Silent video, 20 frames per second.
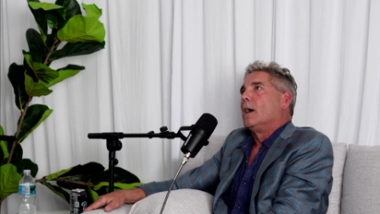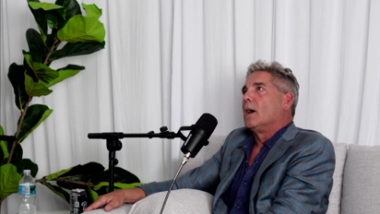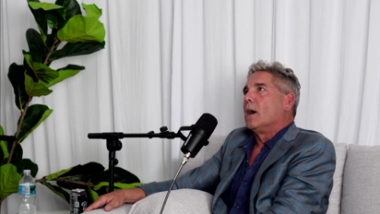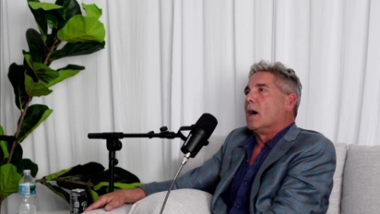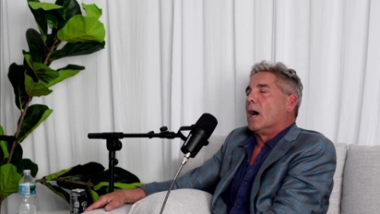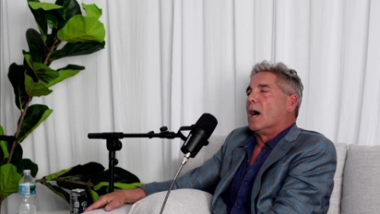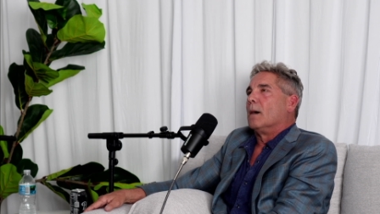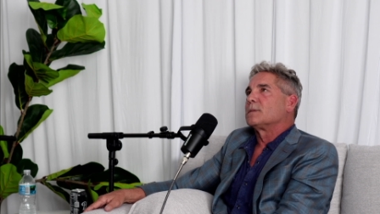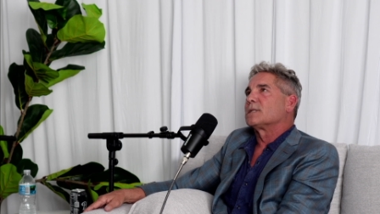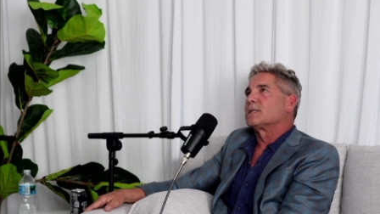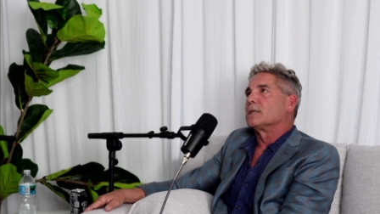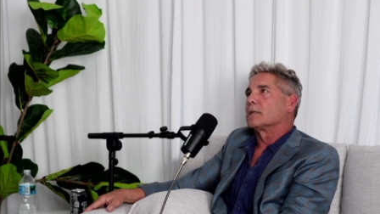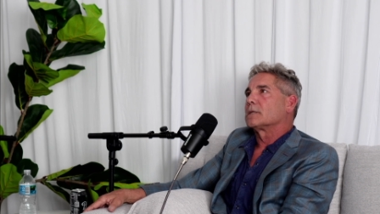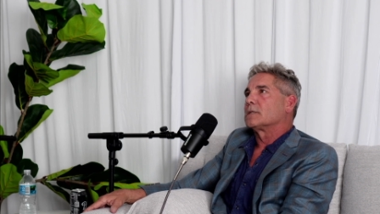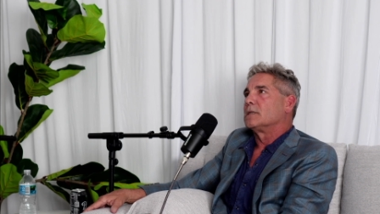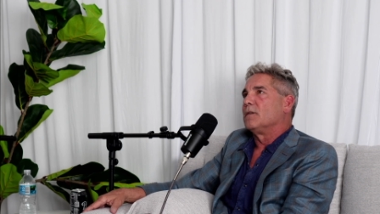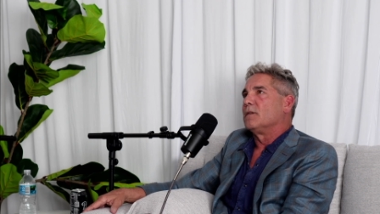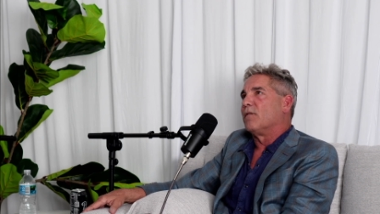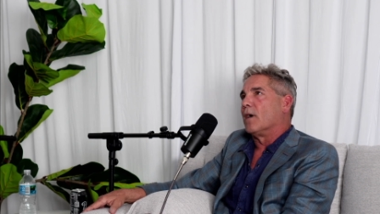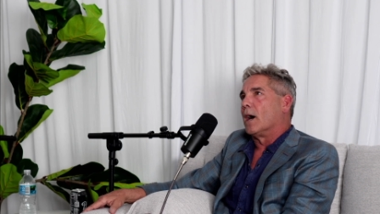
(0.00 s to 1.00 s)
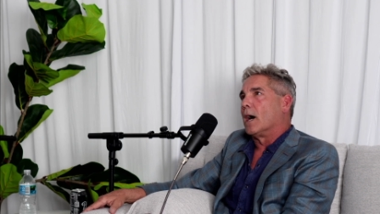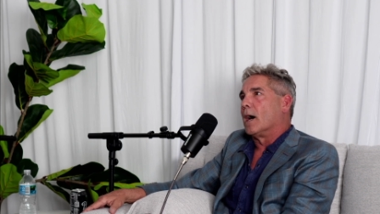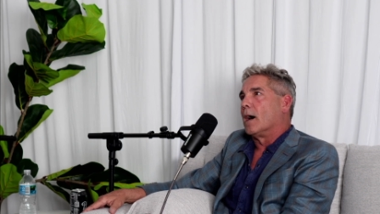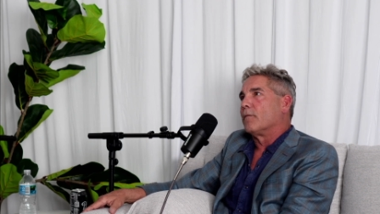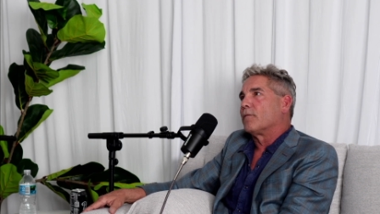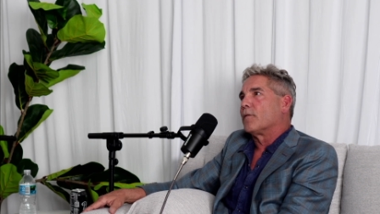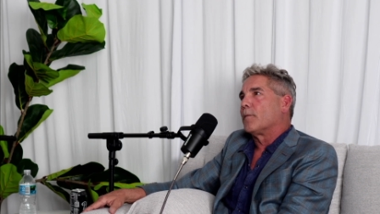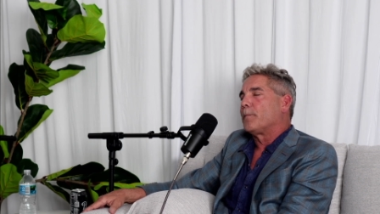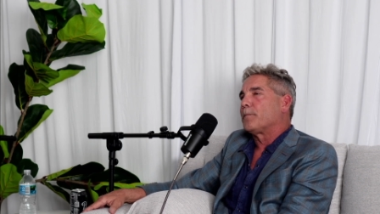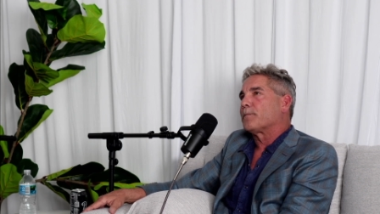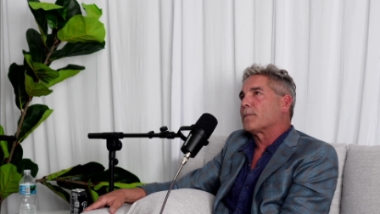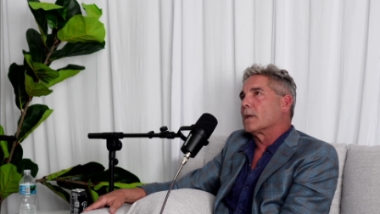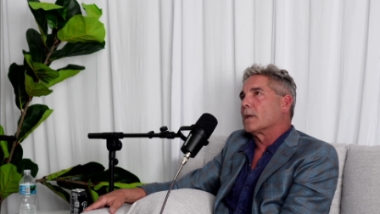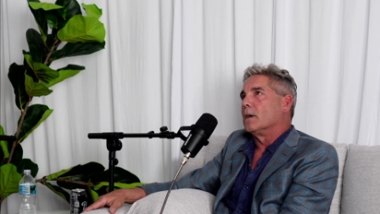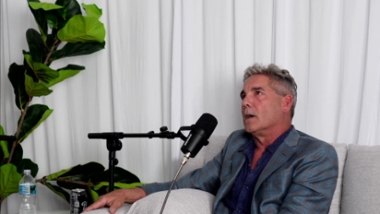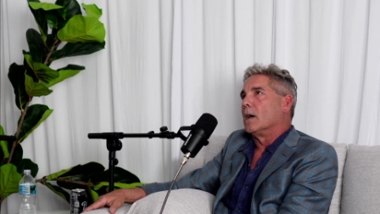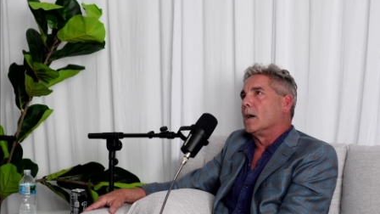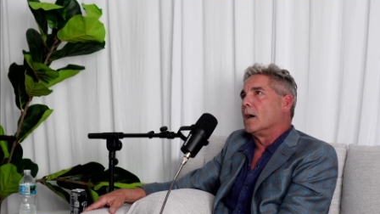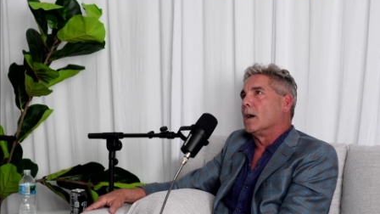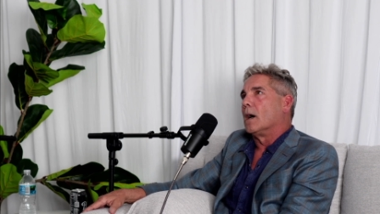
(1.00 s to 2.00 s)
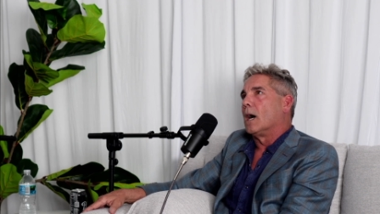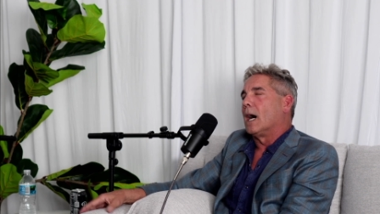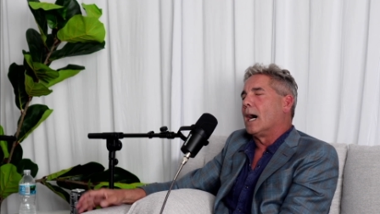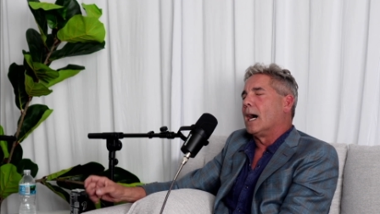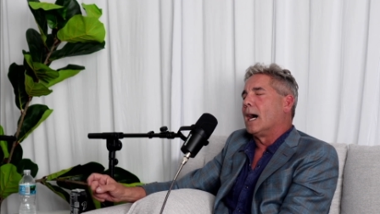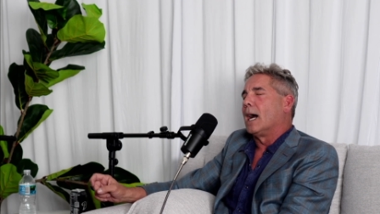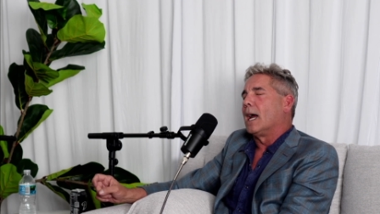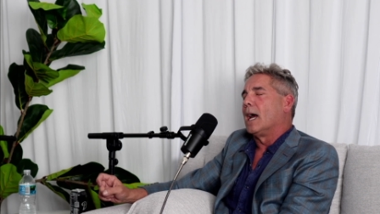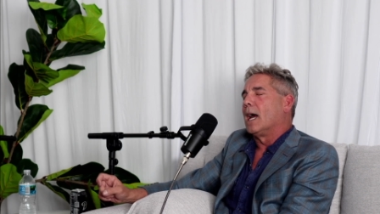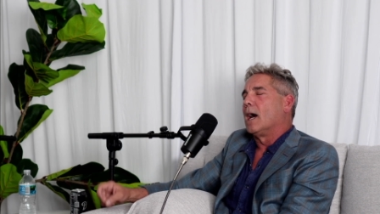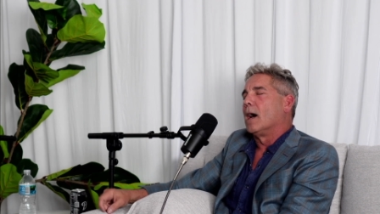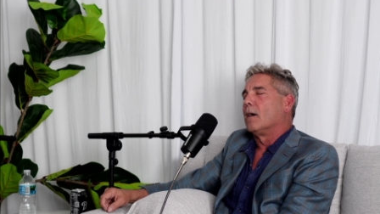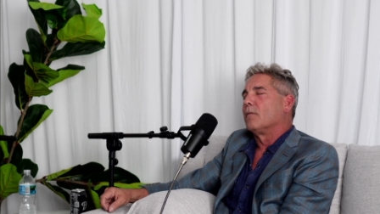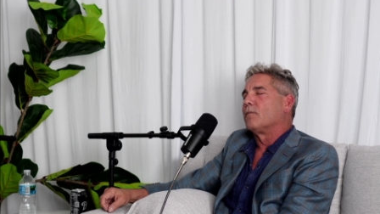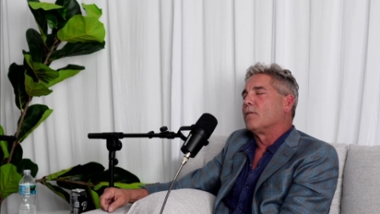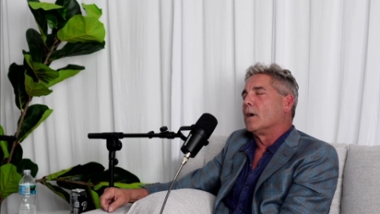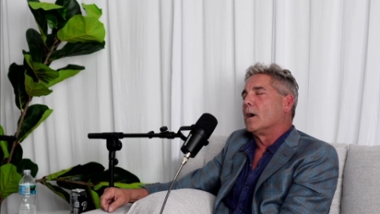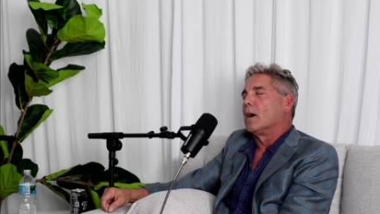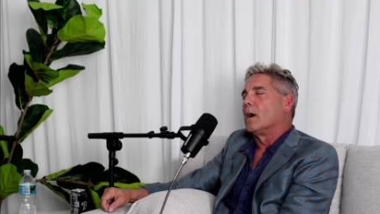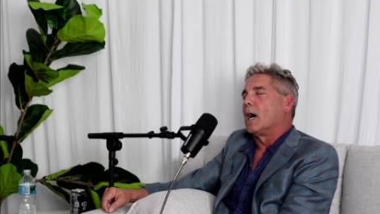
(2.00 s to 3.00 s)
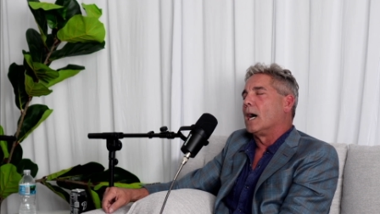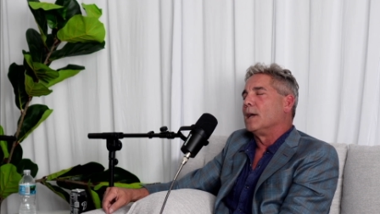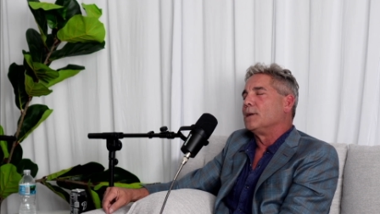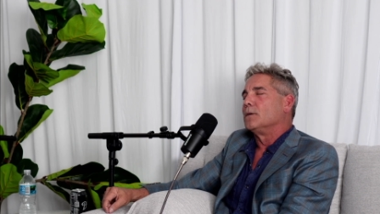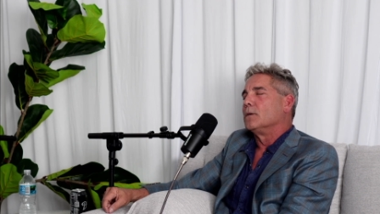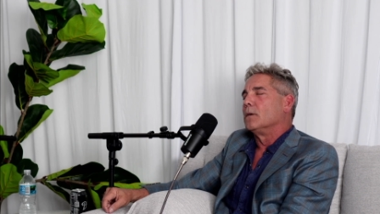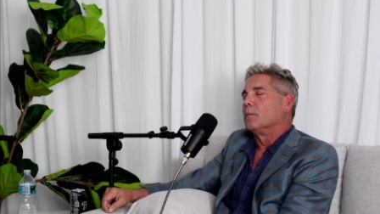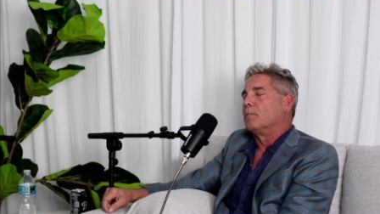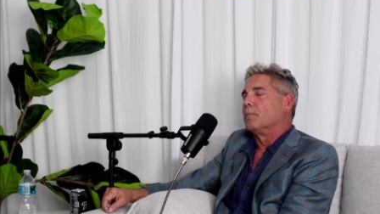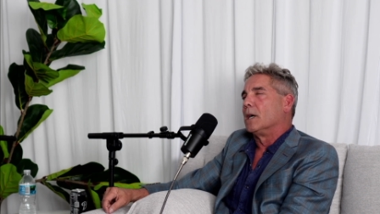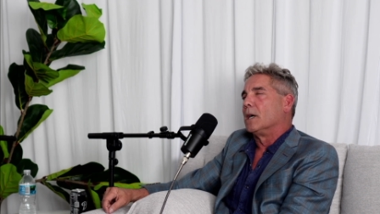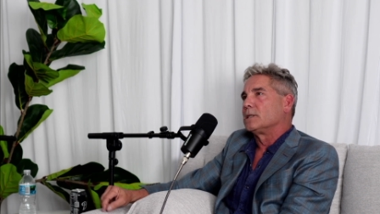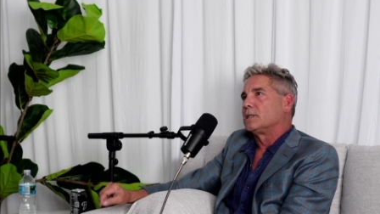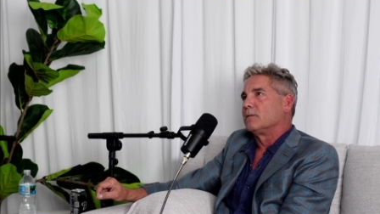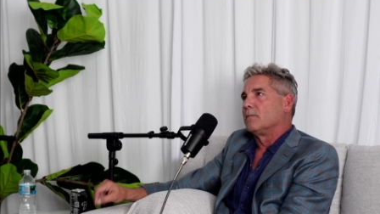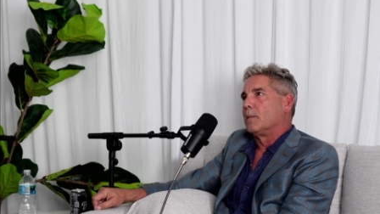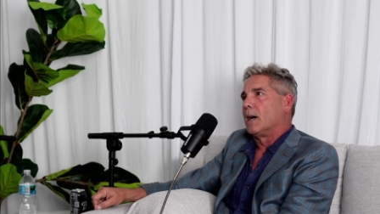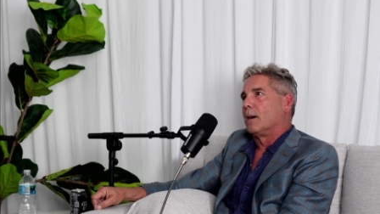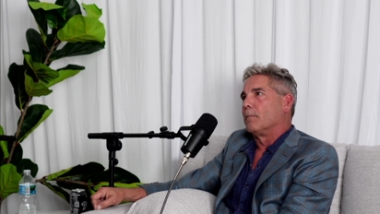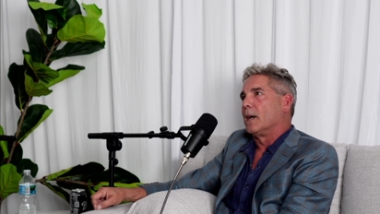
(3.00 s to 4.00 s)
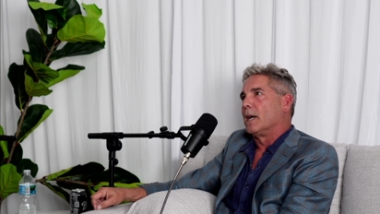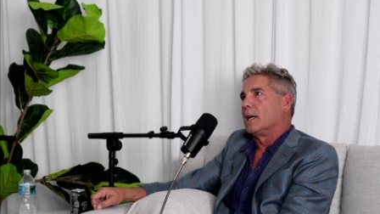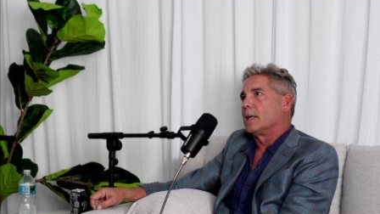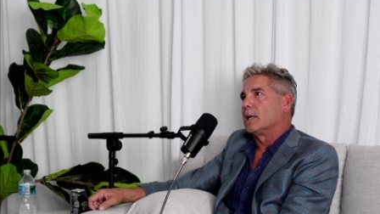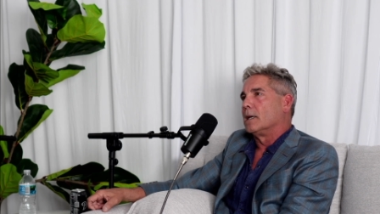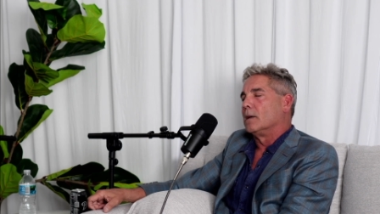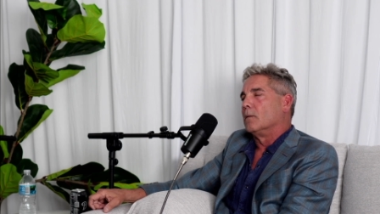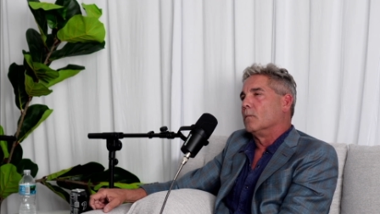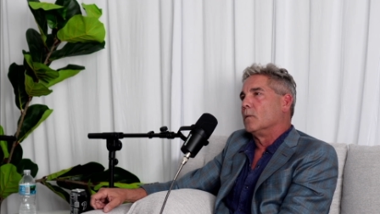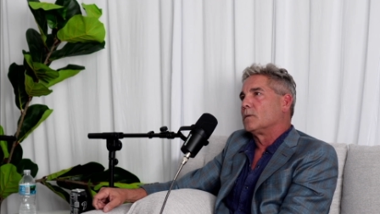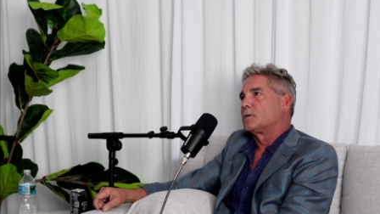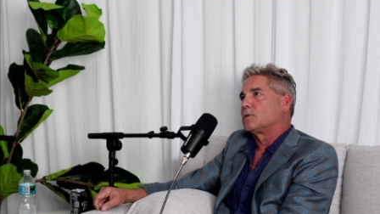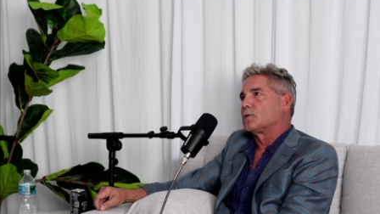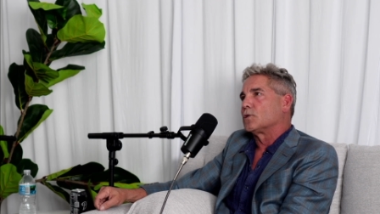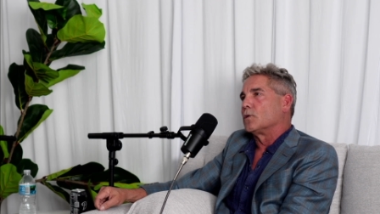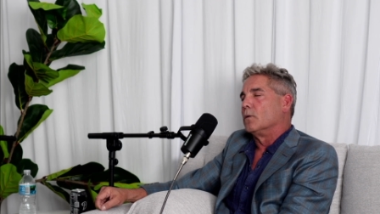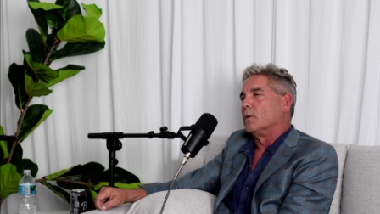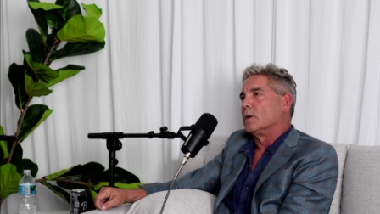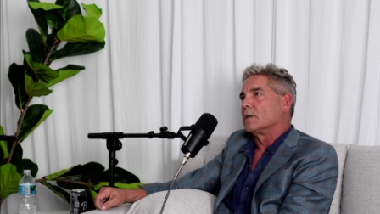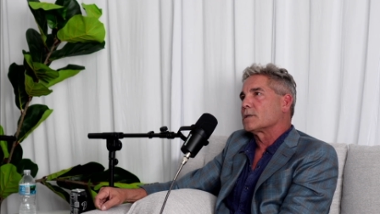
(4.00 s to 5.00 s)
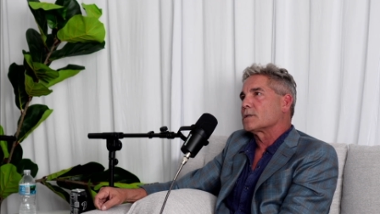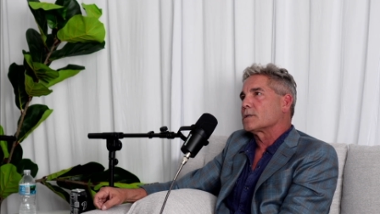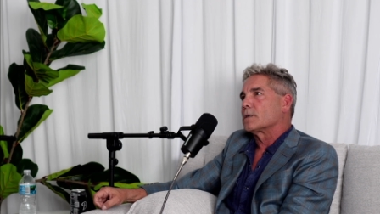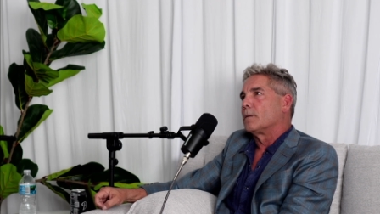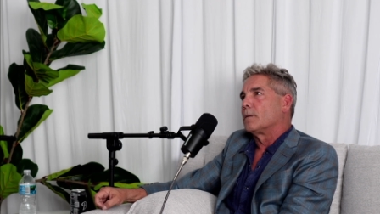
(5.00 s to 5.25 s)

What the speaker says: I'm 65. I do a bunch of my banking with Truist,